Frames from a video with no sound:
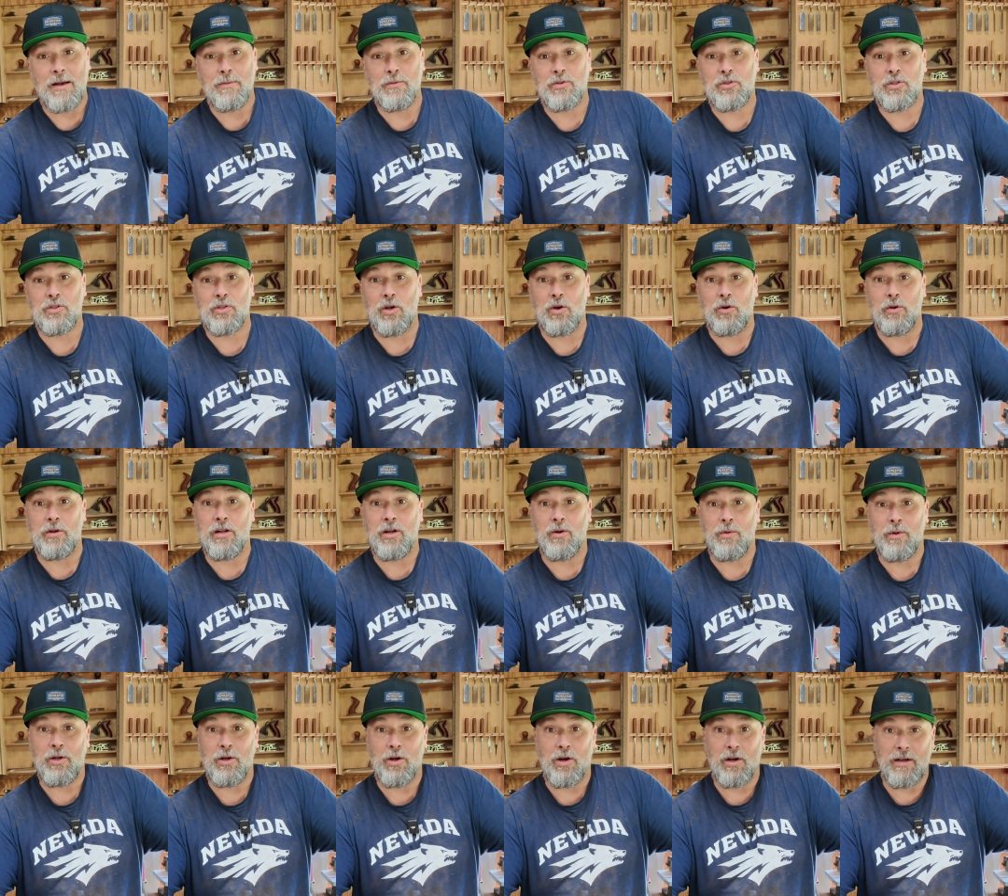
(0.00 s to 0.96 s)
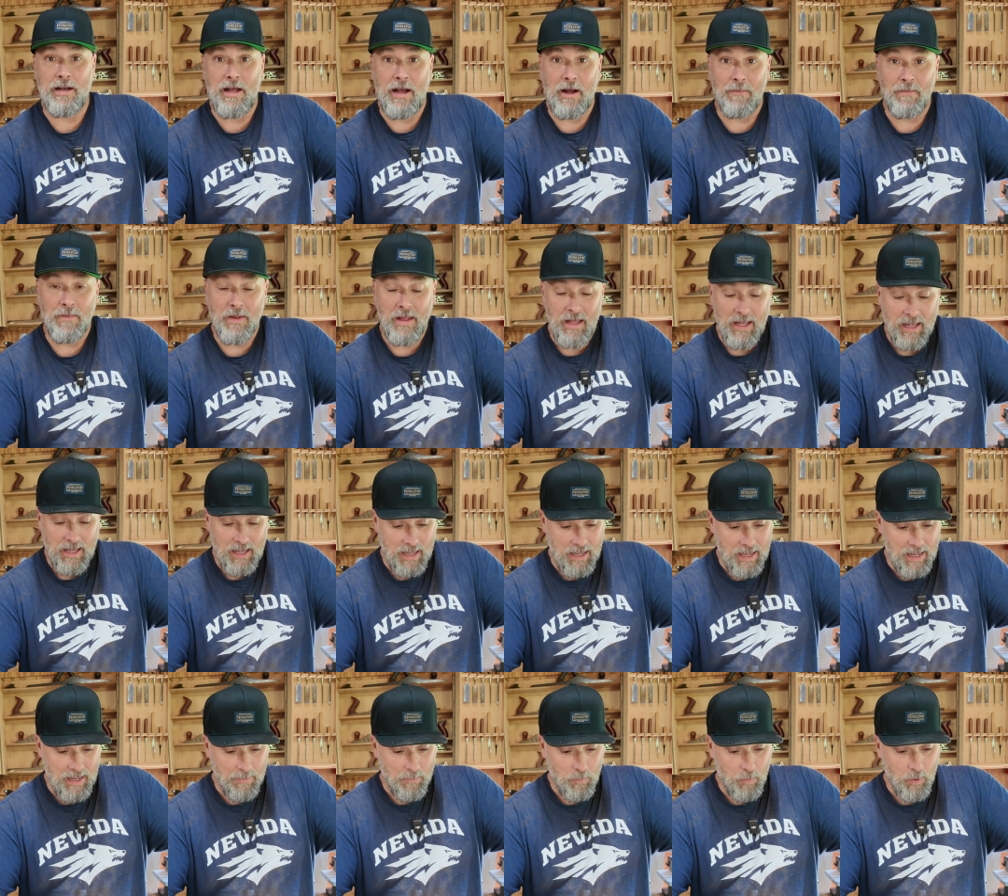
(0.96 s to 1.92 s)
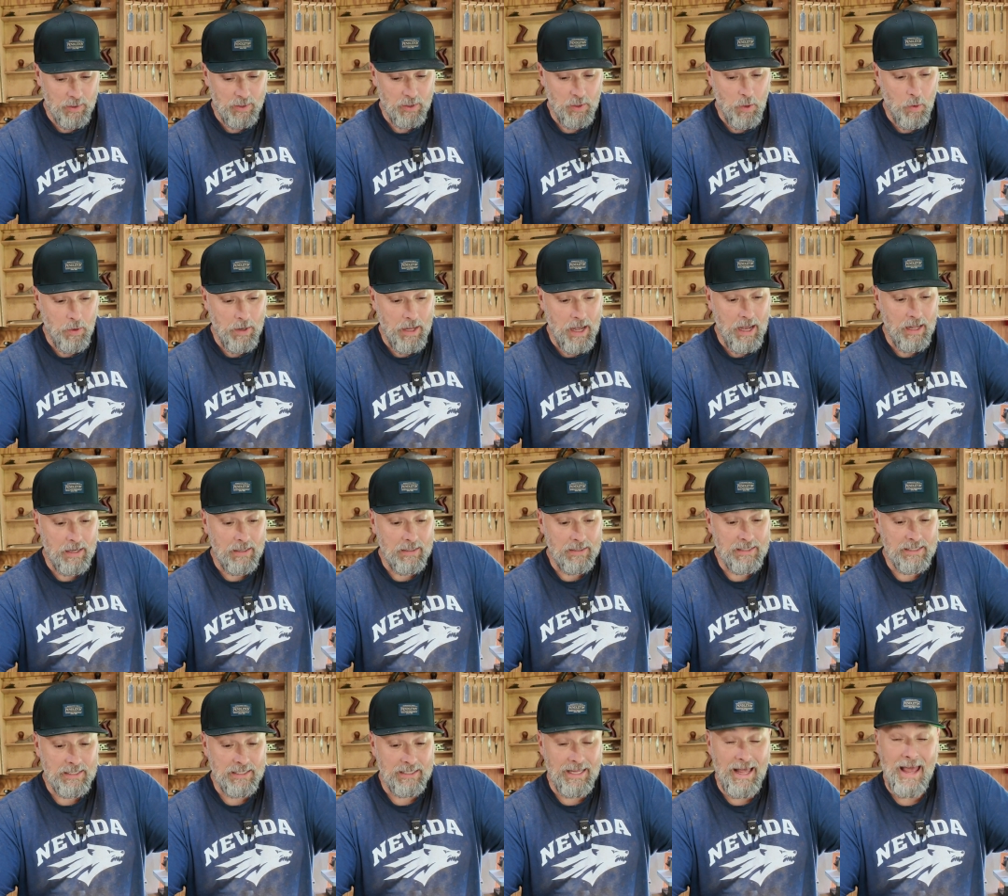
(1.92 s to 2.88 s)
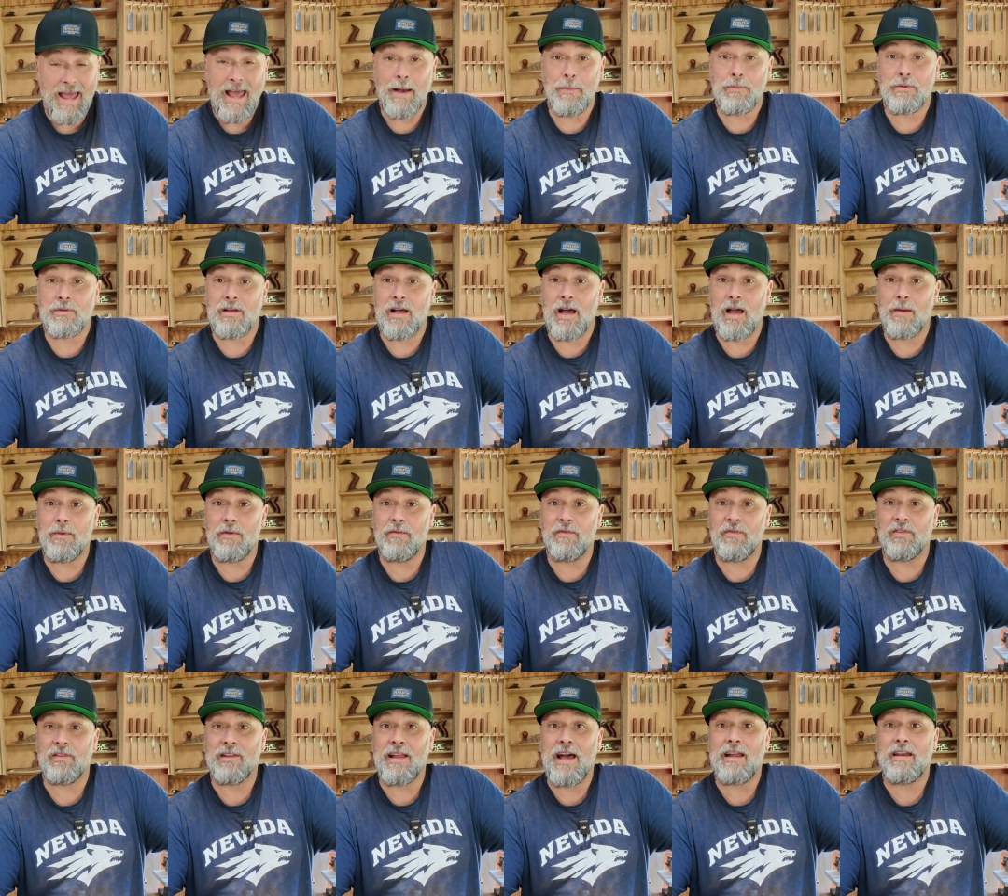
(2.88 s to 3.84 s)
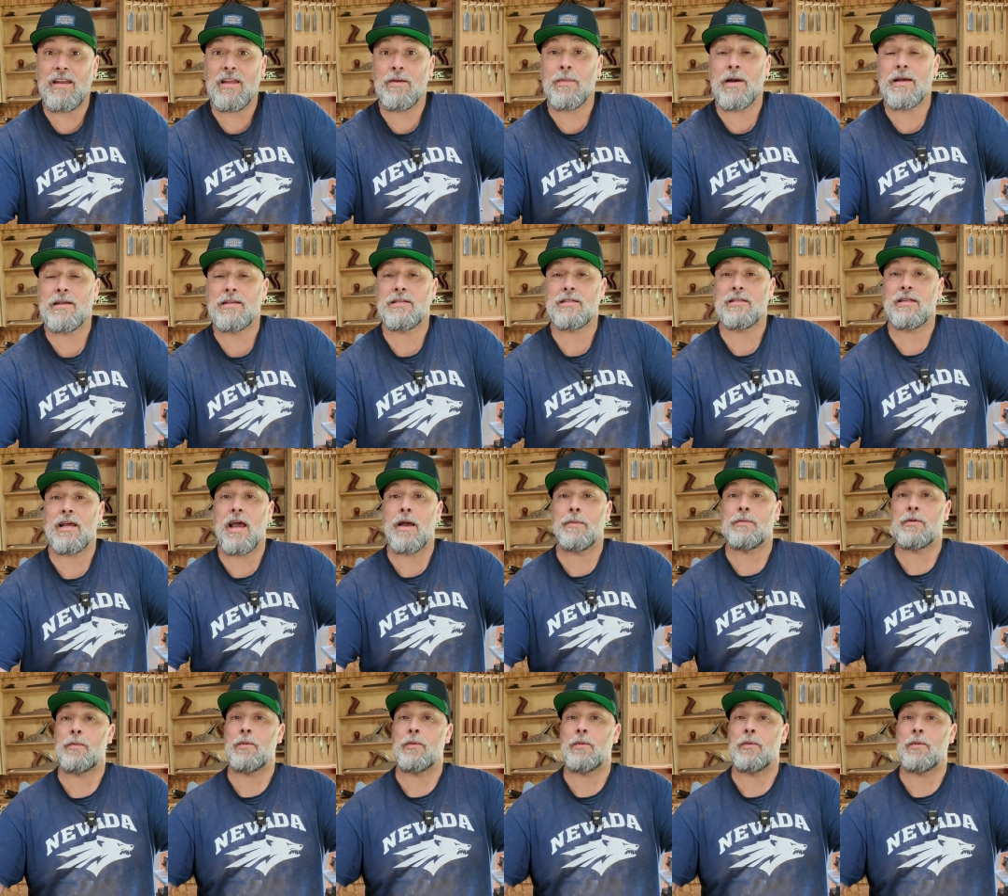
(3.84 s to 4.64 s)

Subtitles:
So here we are now. What's going on? Slabs. I've been flattening my slabs.